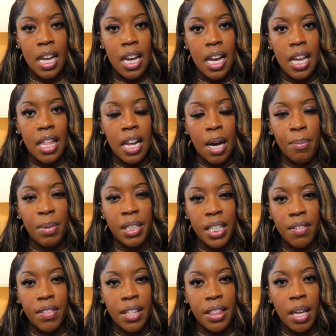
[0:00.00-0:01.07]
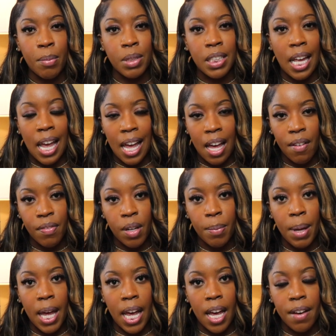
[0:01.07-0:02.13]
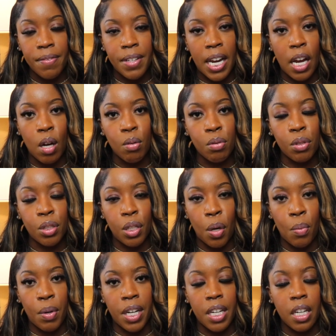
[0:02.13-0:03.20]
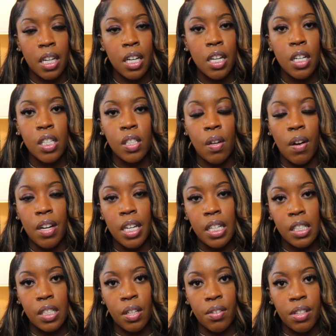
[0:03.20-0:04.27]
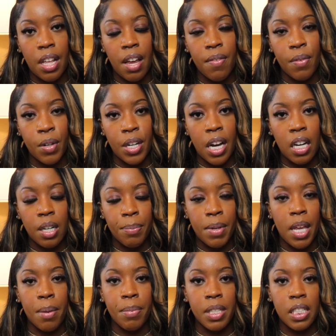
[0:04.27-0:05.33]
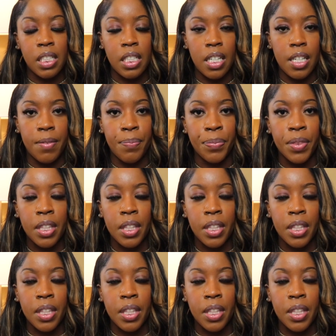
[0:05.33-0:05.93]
And I believe that that was a half up, half down sew-in. So I'll insert that for y'all to be able to see.